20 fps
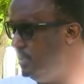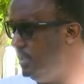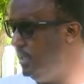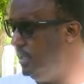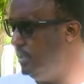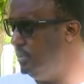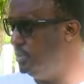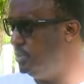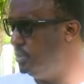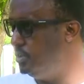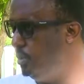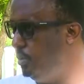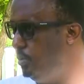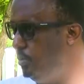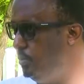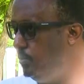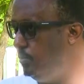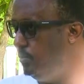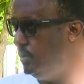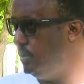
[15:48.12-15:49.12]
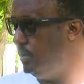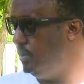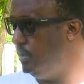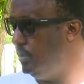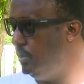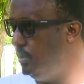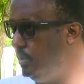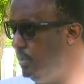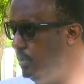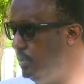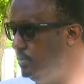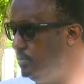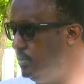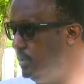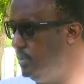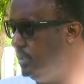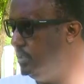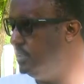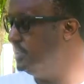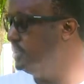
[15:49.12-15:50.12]
and so uh,
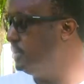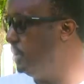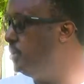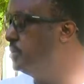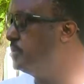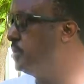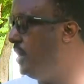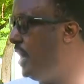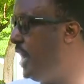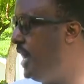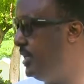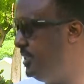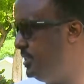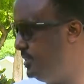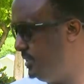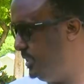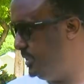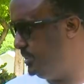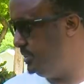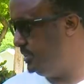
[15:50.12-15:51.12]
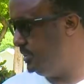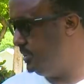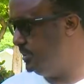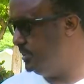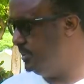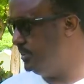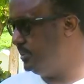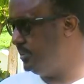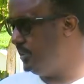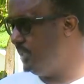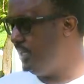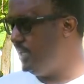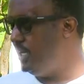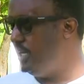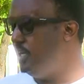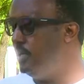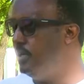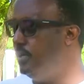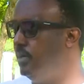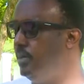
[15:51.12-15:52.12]
it is also hard in Tanzania.
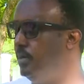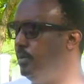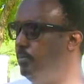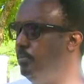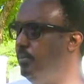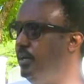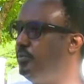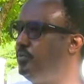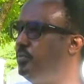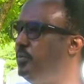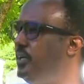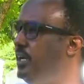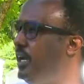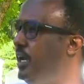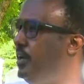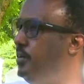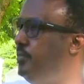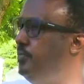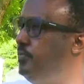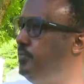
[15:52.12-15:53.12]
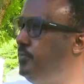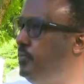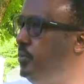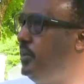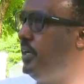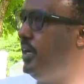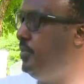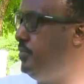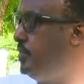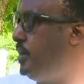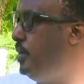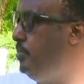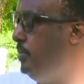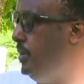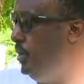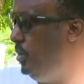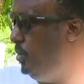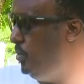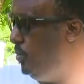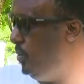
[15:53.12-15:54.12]
Yes. But we have we have come a
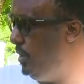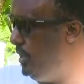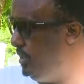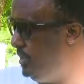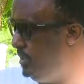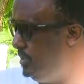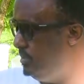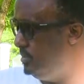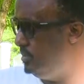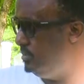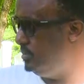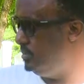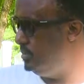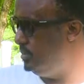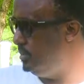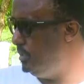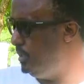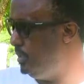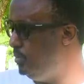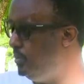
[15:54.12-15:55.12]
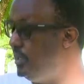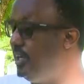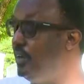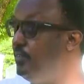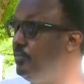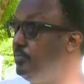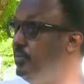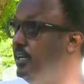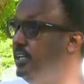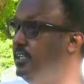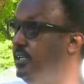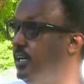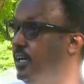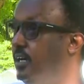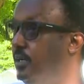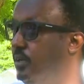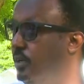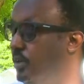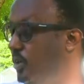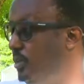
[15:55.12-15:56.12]
long way. Right. Uh, we have made
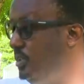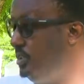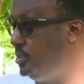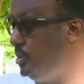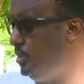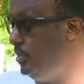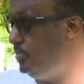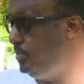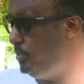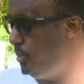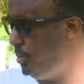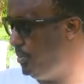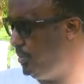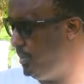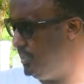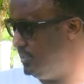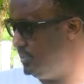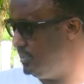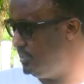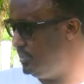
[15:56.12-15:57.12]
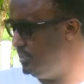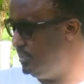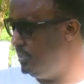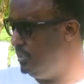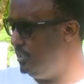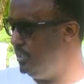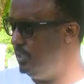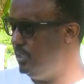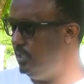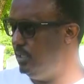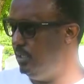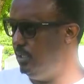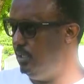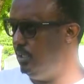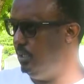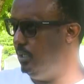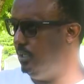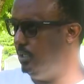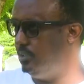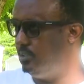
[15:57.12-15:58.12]
a lot of progress
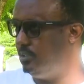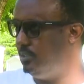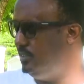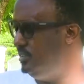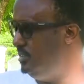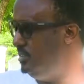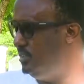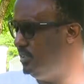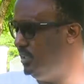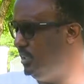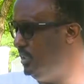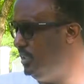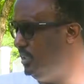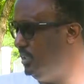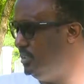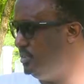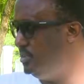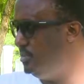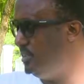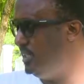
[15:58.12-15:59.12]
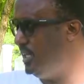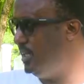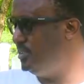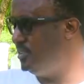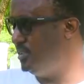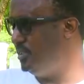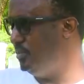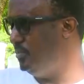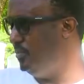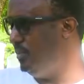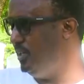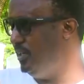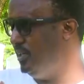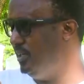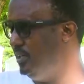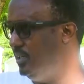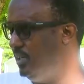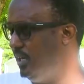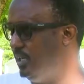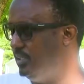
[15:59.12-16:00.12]
uh, since uh, 2000
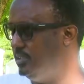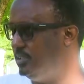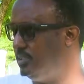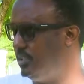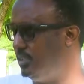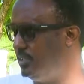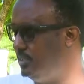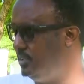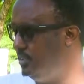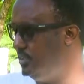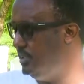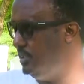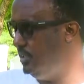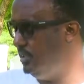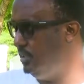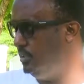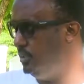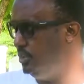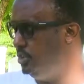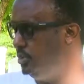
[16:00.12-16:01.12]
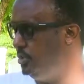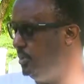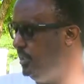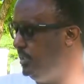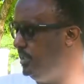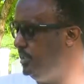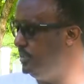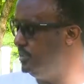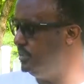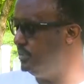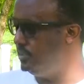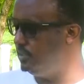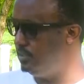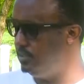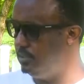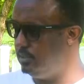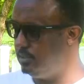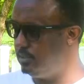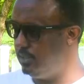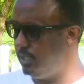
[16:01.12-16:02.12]
when I started uh, joining this,
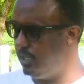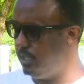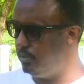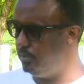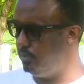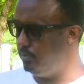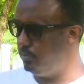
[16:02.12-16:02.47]
this line of